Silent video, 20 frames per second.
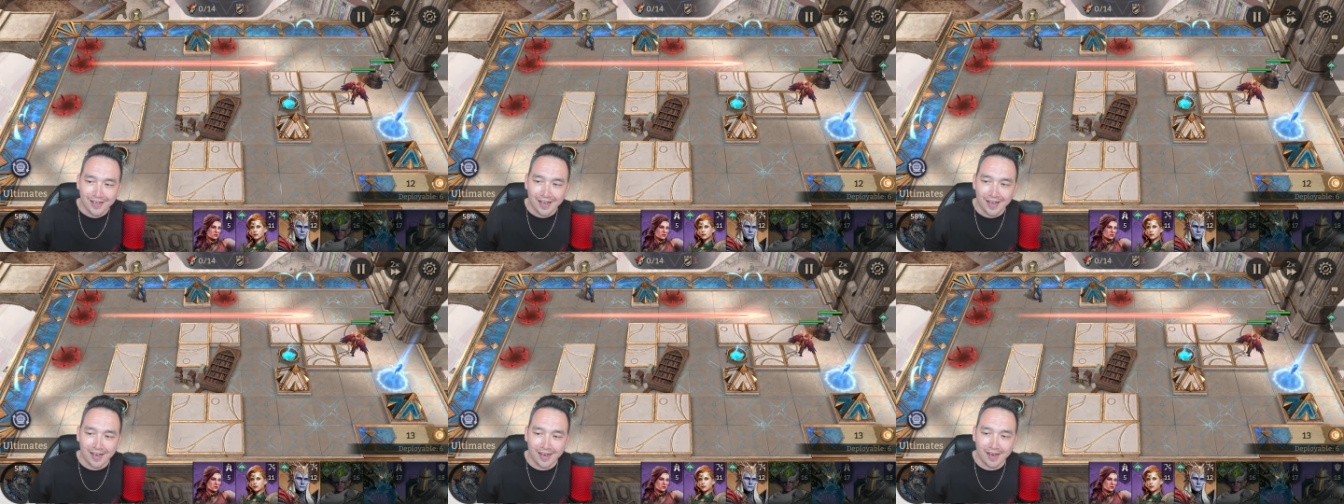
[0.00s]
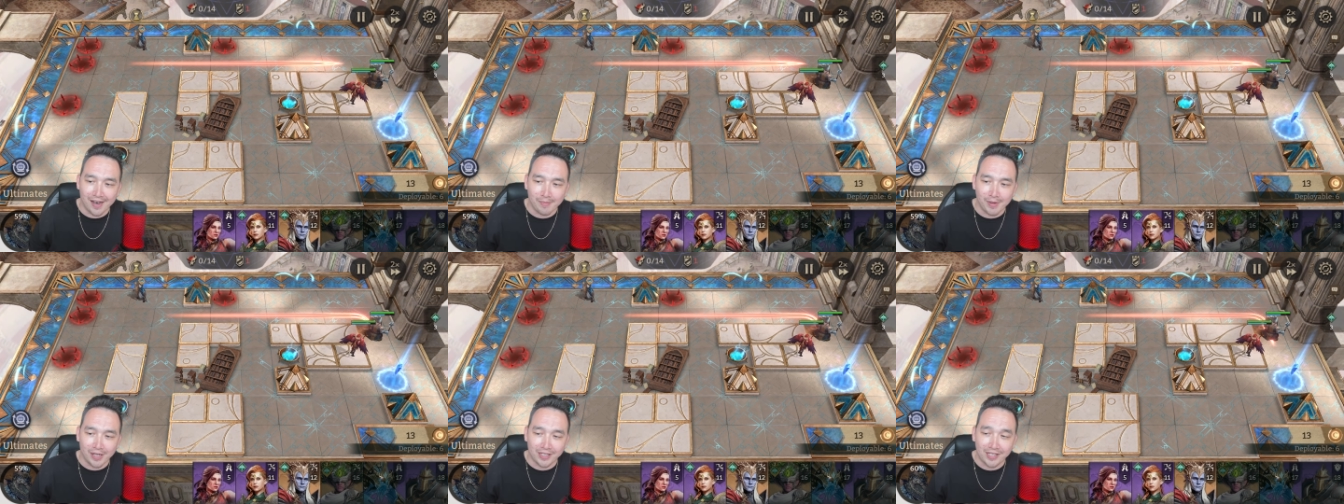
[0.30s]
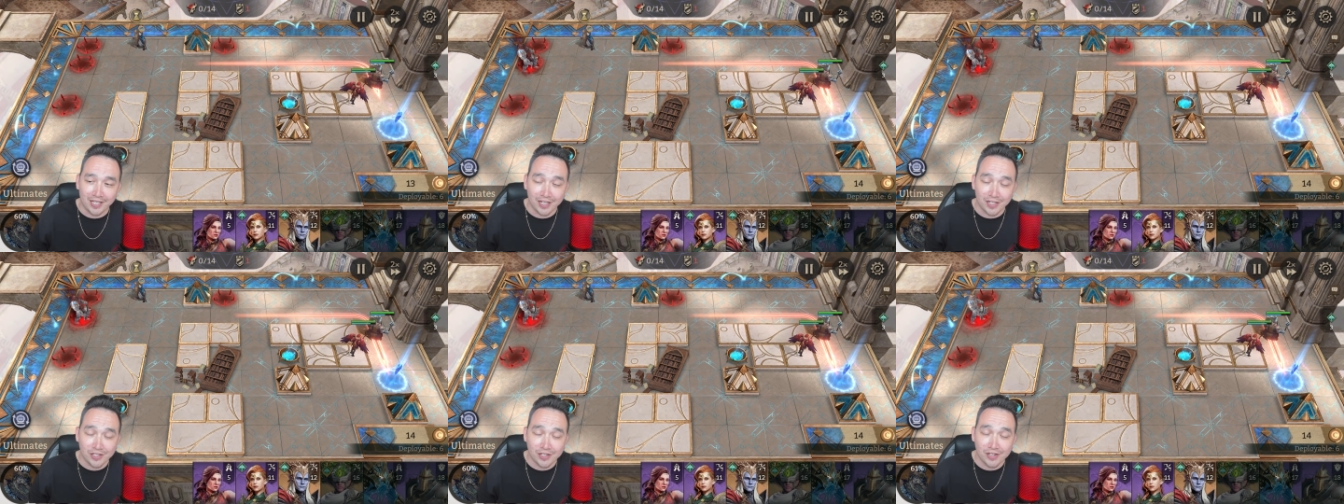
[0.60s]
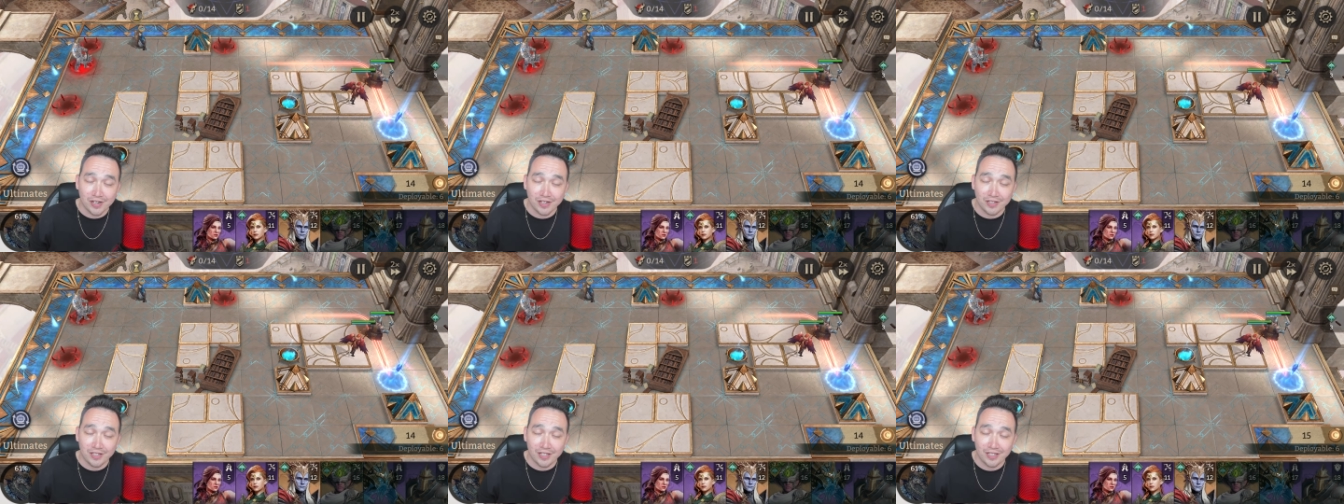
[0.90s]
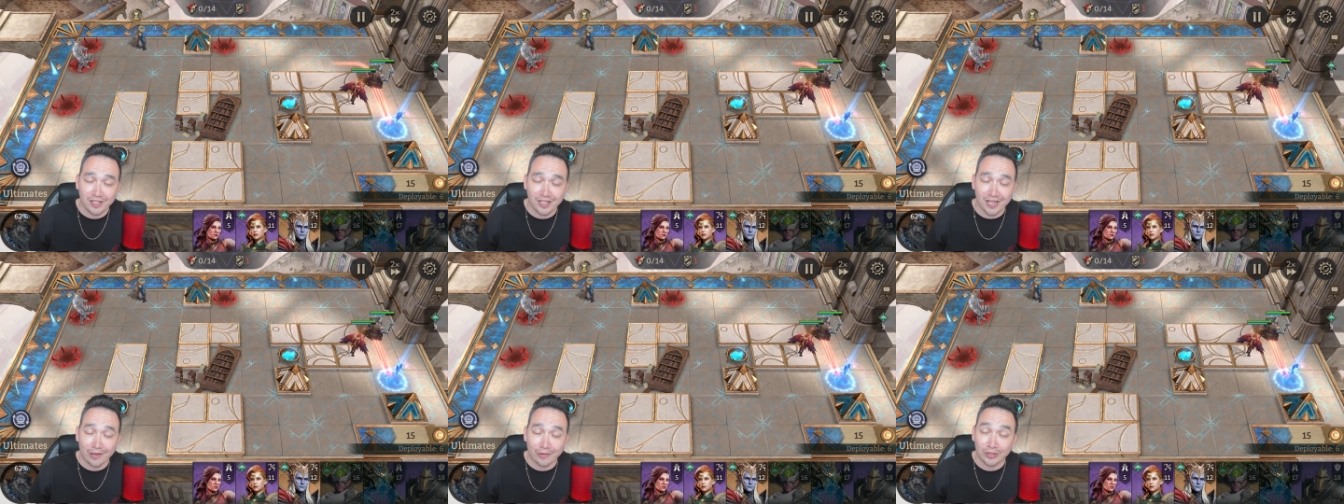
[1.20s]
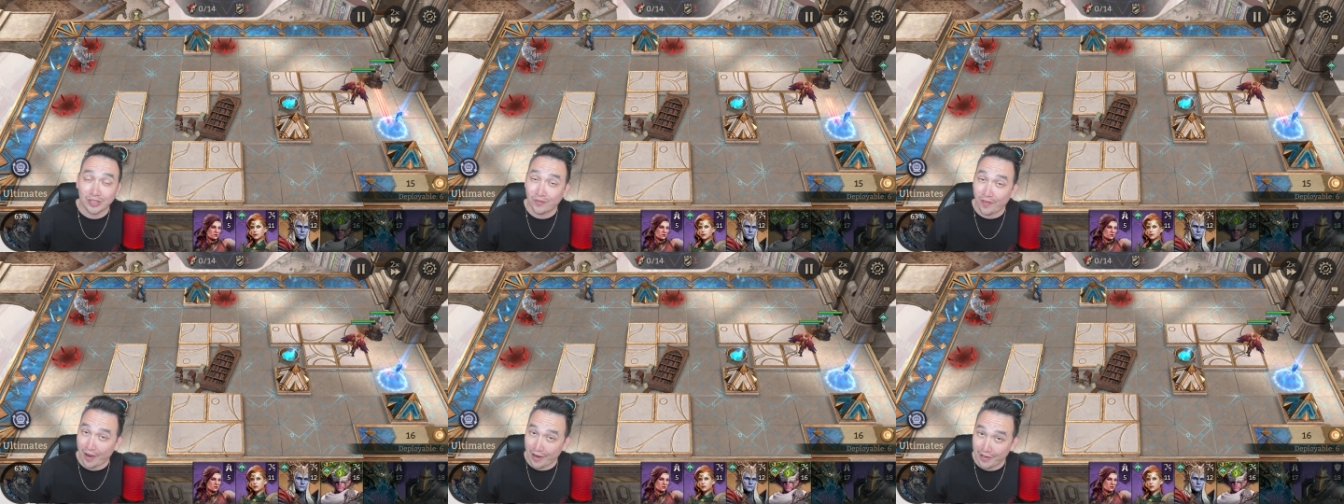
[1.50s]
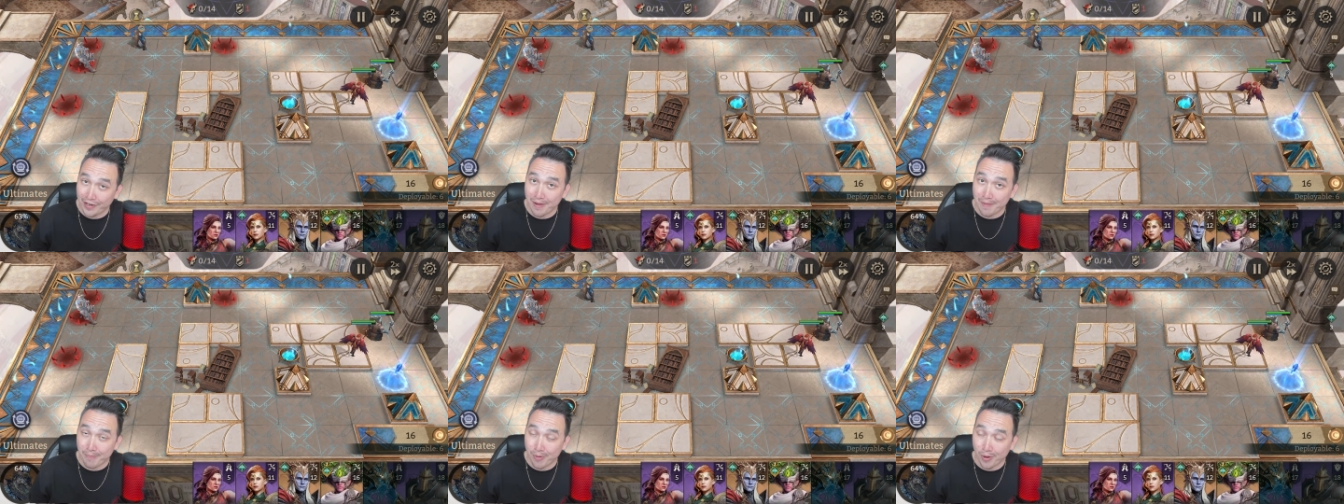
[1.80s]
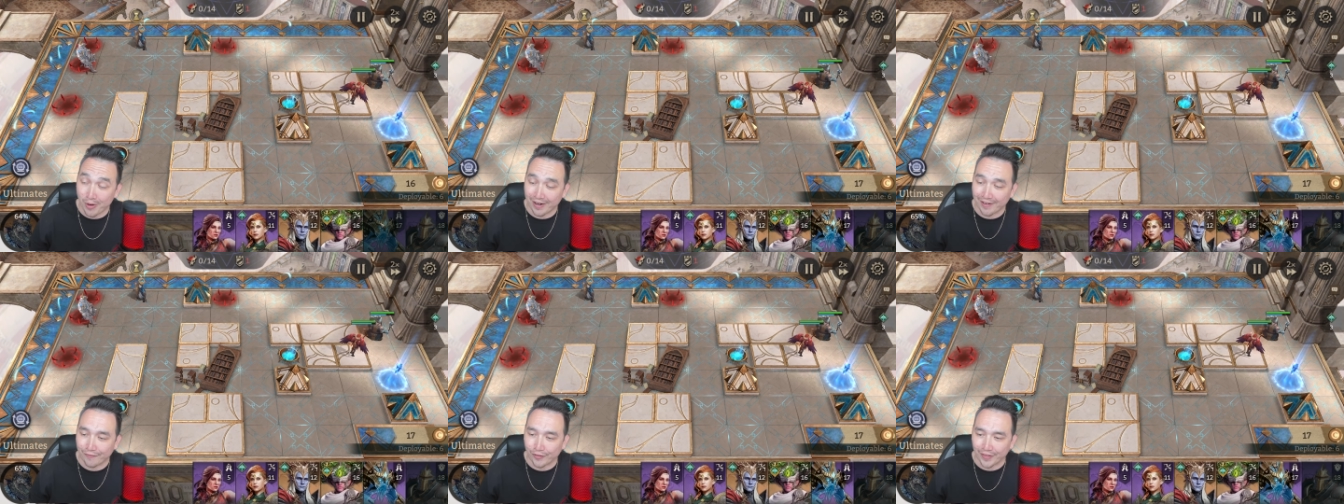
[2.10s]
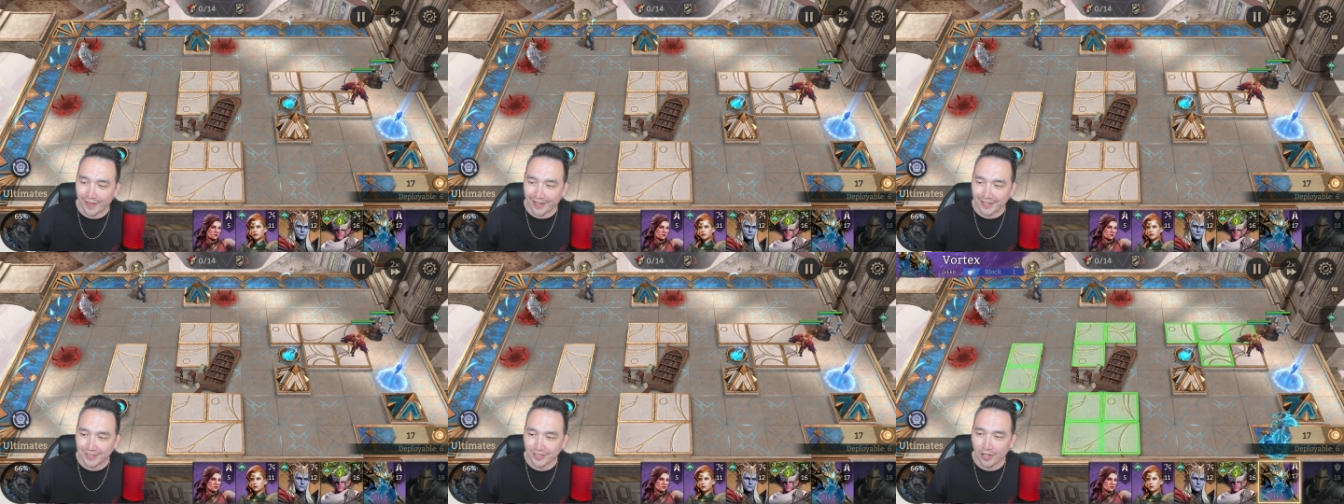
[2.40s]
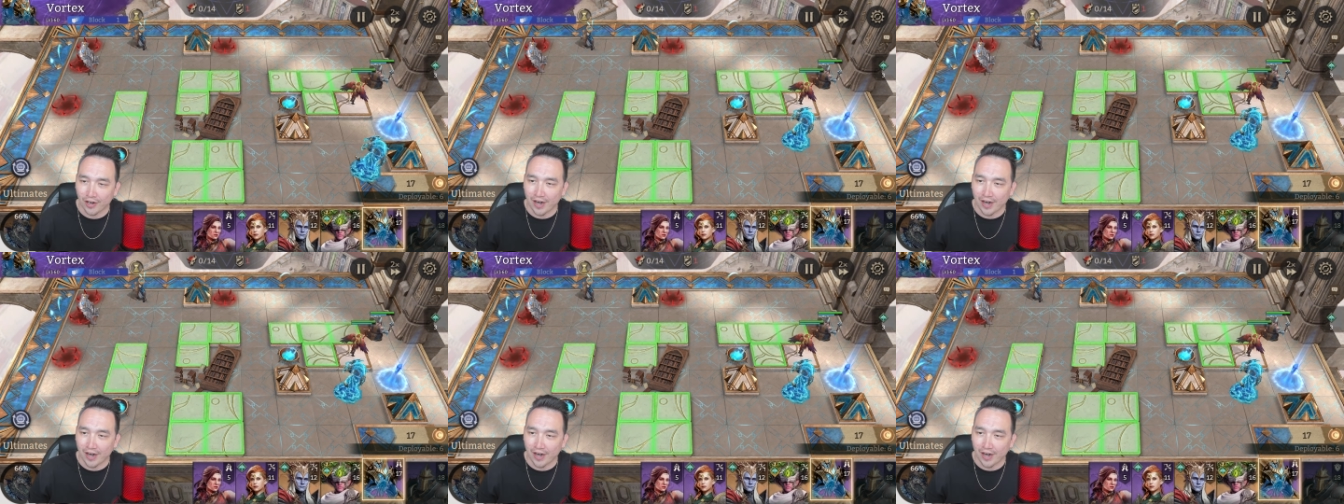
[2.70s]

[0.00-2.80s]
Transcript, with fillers: Um, attention to detail is very important for this.